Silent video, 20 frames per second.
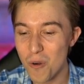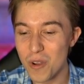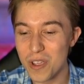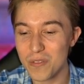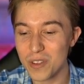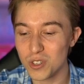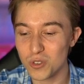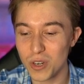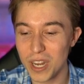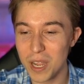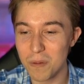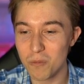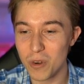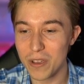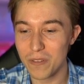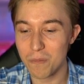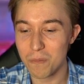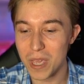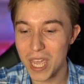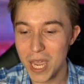We have a dream,
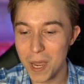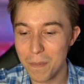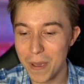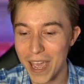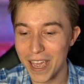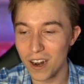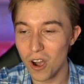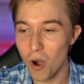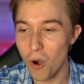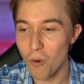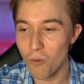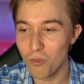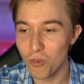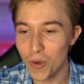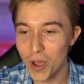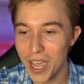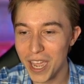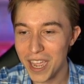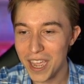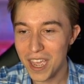we have a meme, and
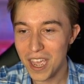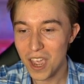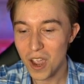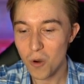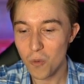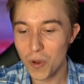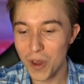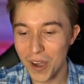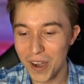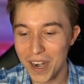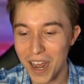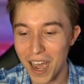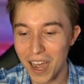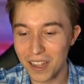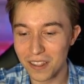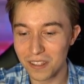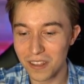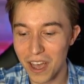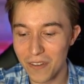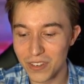hopefully we are
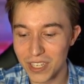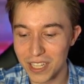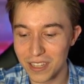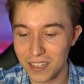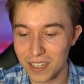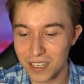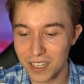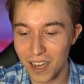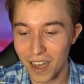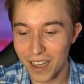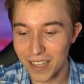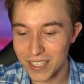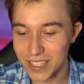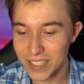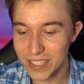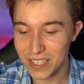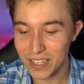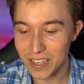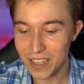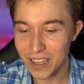not left in the dust.